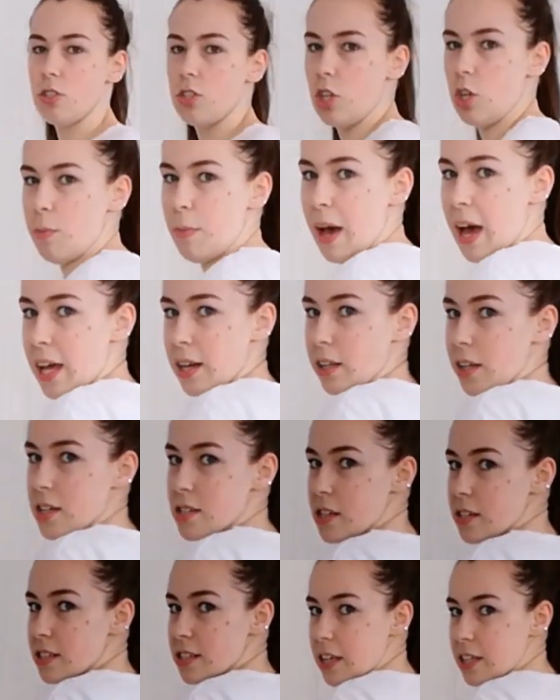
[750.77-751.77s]
too bad because
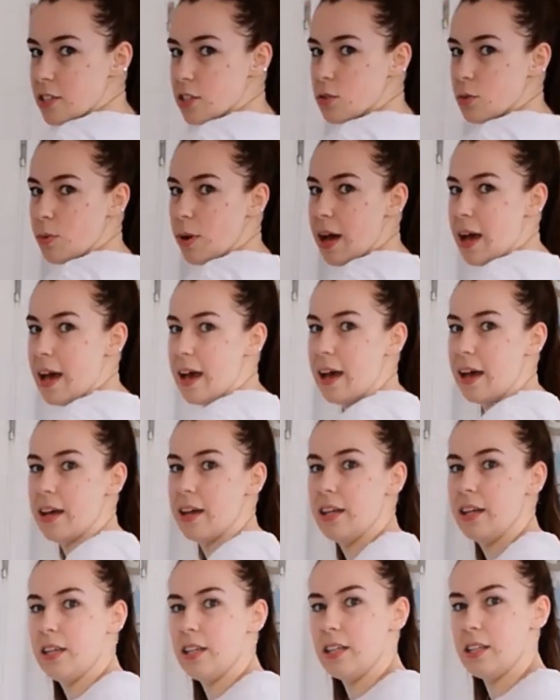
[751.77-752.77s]
I tend to wear
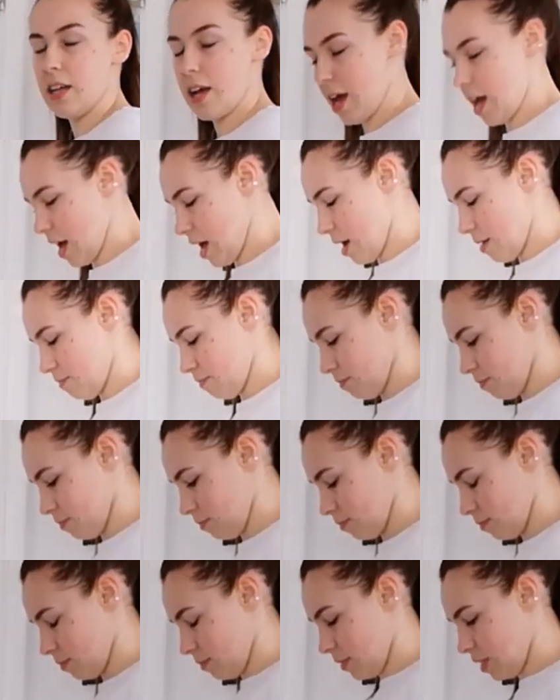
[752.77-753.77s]

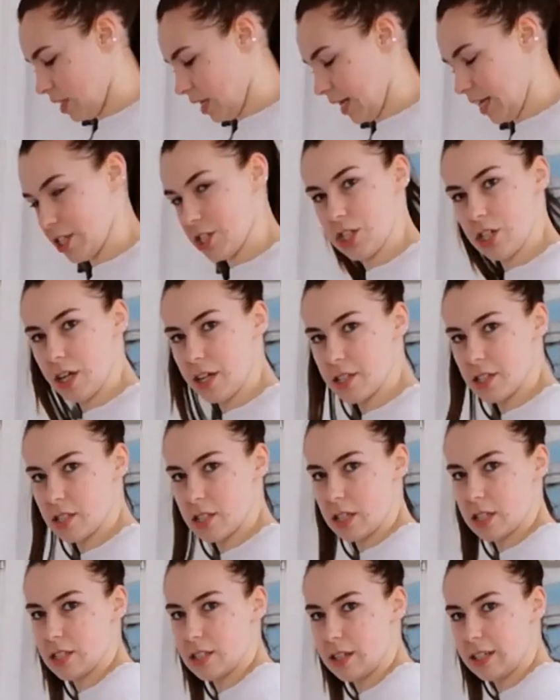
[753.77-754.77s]
t-shirts
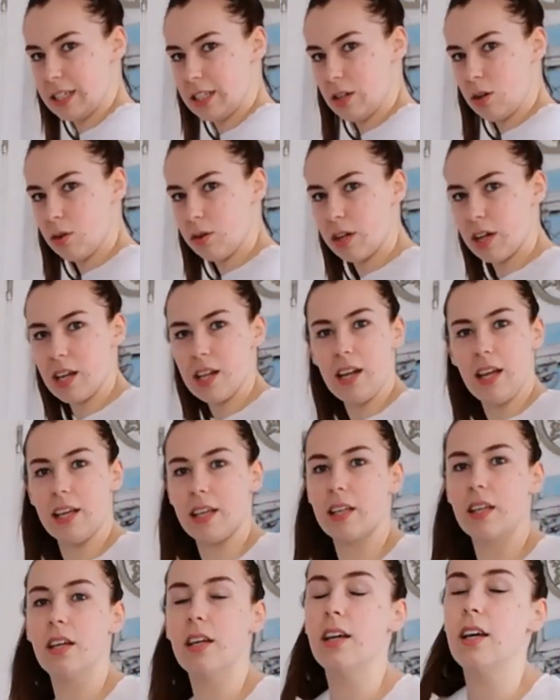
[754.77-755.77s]
that are slightly longer, like
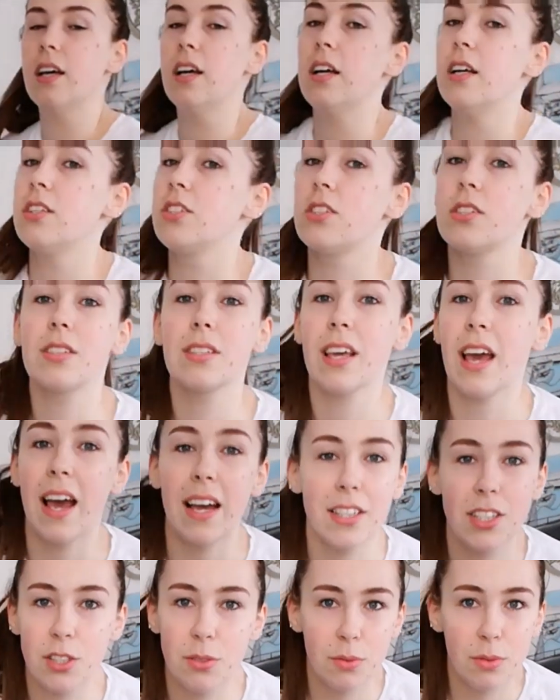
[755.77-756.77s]
just
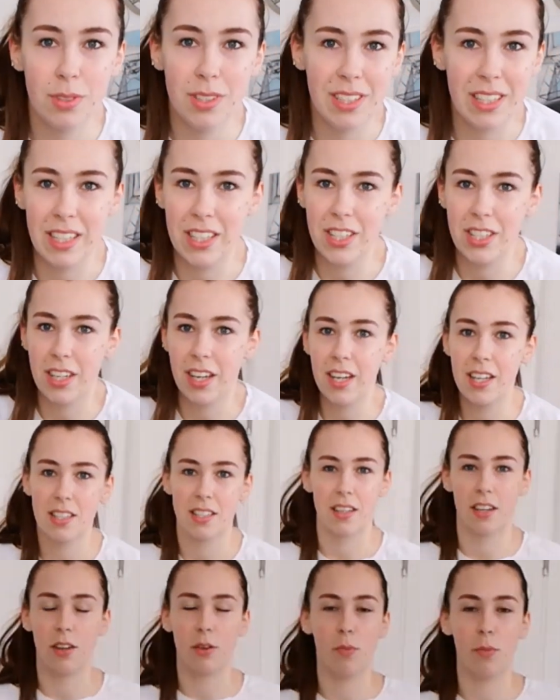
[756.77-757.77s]
casual t-shirts.
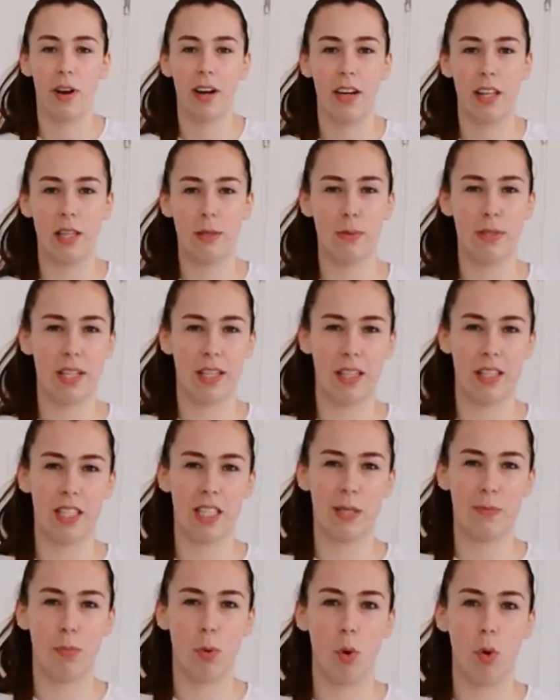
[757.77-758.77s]
I don't wear any particularly
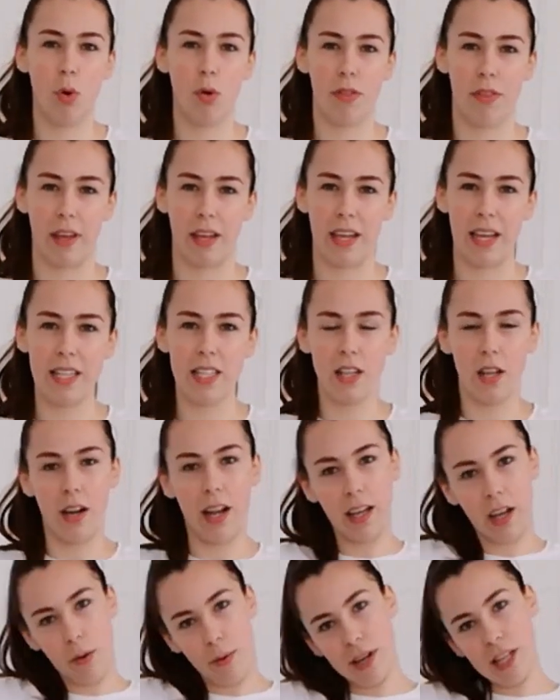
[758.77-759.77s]
sport thingies.
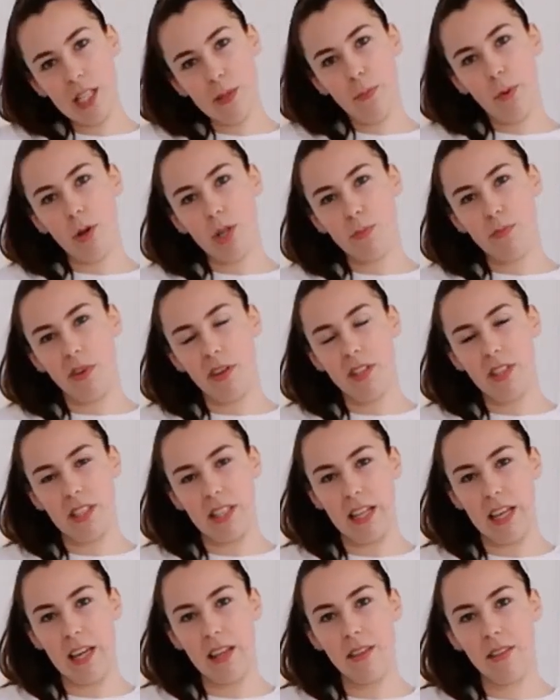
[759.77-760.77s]
Like I wear a sports bra
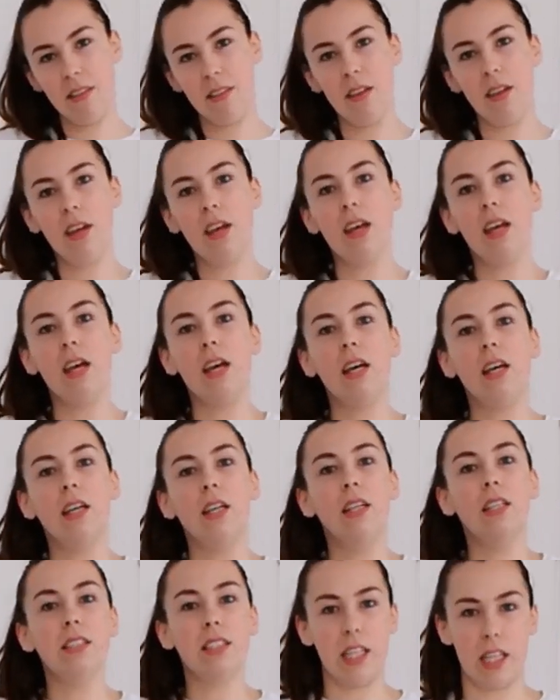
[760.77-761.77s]
underneath,
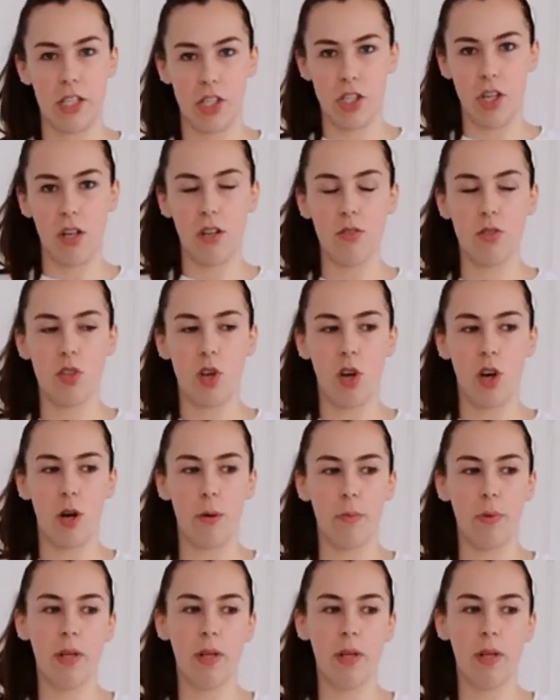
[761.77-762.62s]
t-shirt on top.